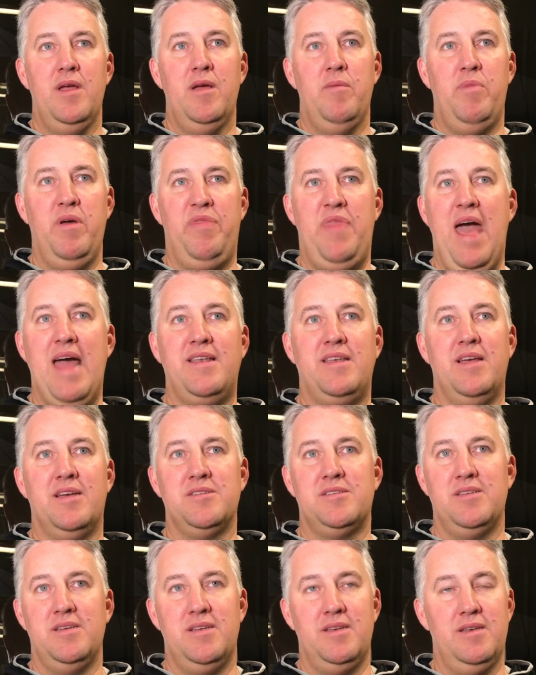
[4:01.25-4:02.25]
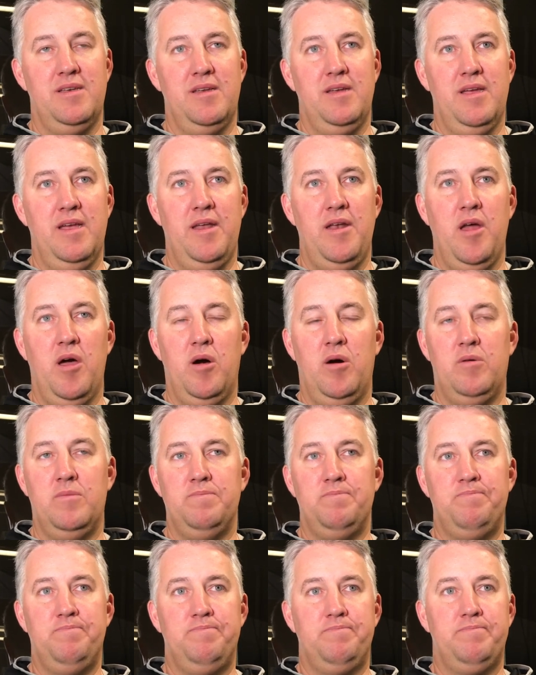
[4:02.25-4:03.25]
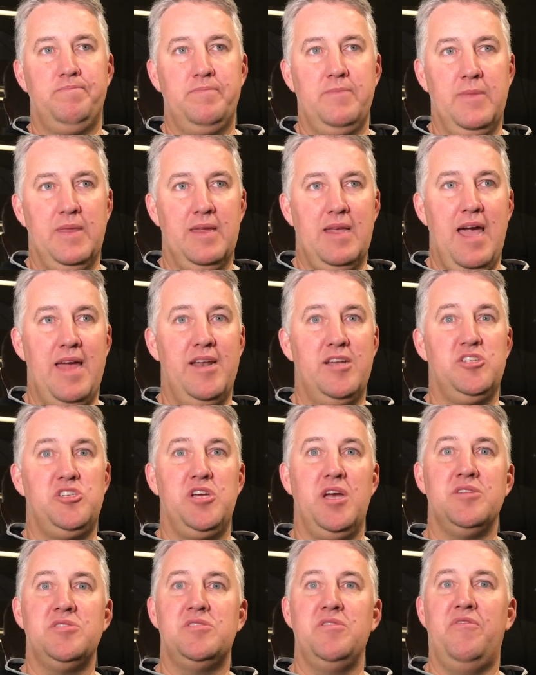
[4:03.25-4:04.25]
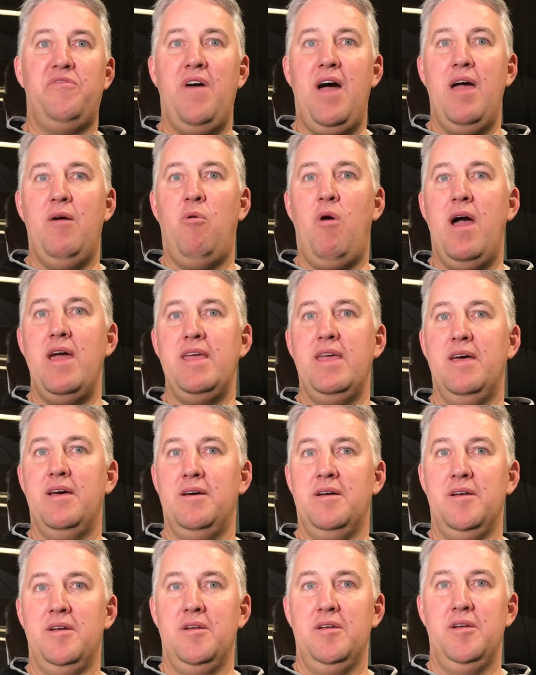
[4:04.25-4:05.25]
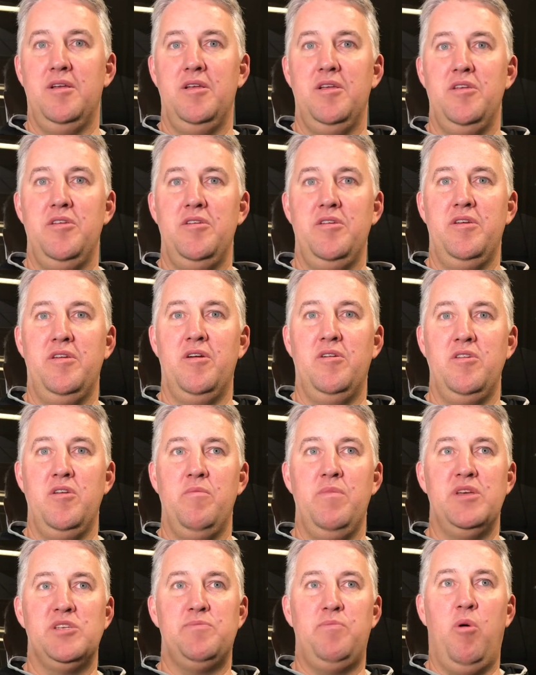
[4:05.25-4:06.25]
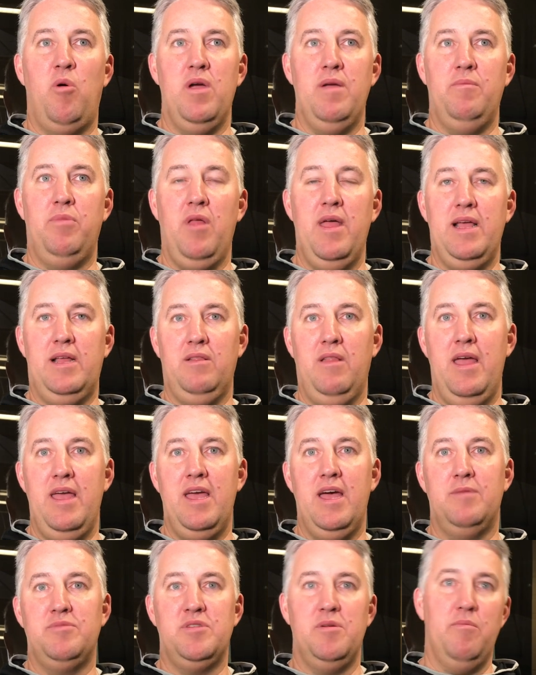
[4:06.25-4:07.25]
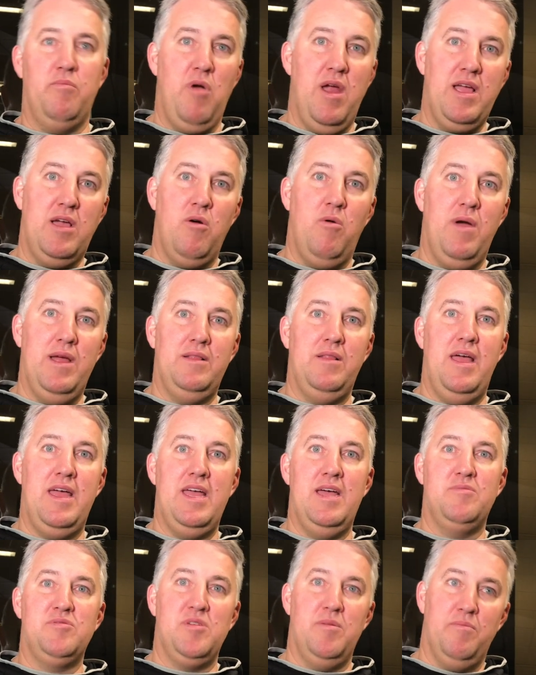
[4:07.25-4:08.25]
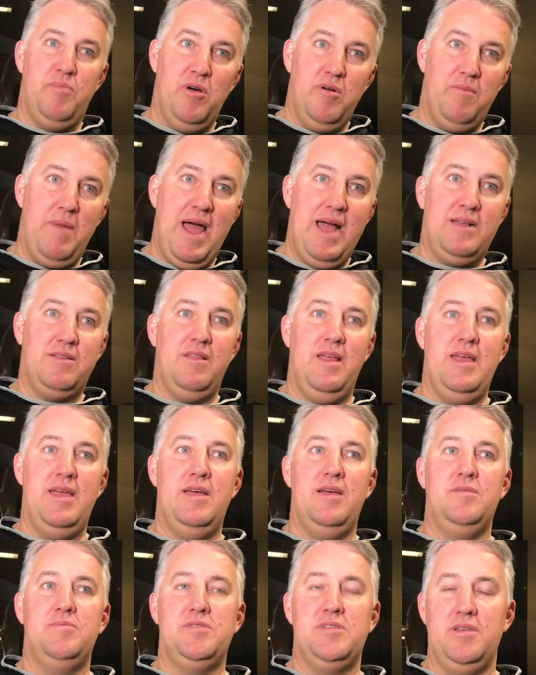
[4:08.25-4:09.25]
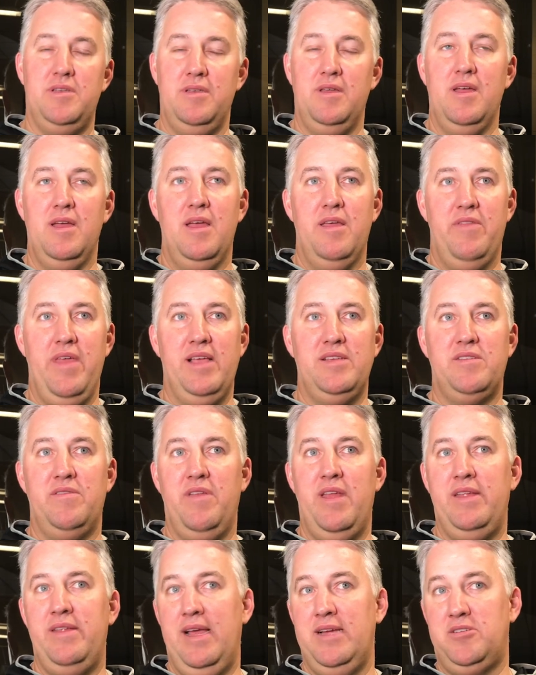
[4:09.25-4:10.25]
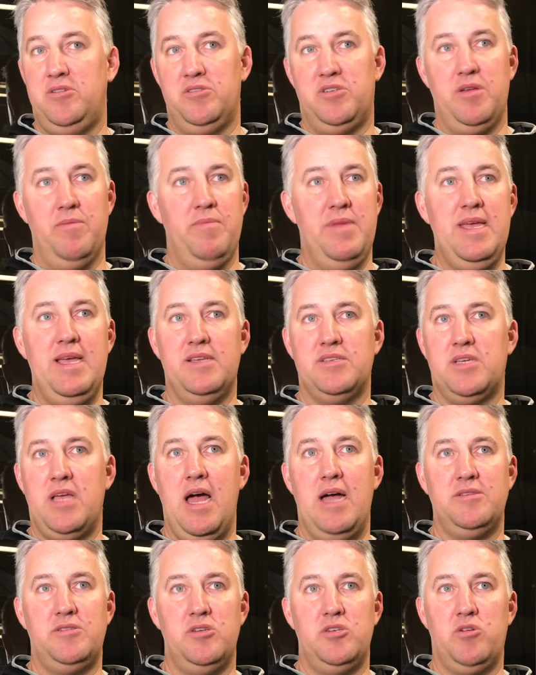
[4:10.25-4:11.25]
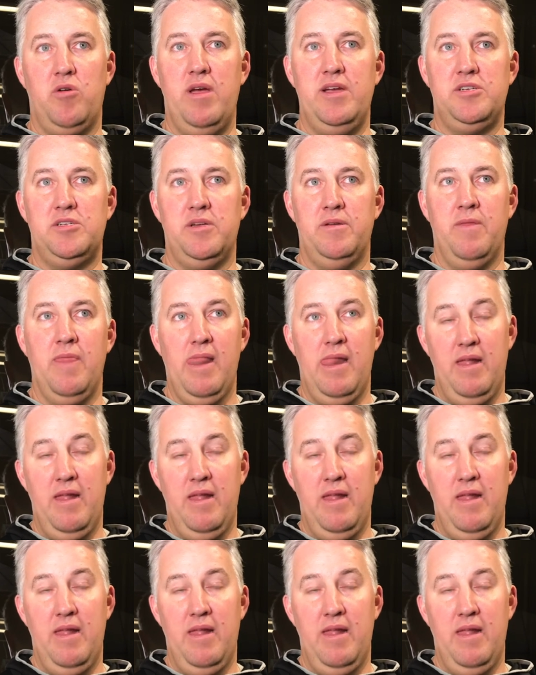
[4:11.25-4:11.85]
But that doesn't, you know, kind of justify why you miss point-blank layups and breakaway layups and putback layups and things of that nature. To me, it's concentration.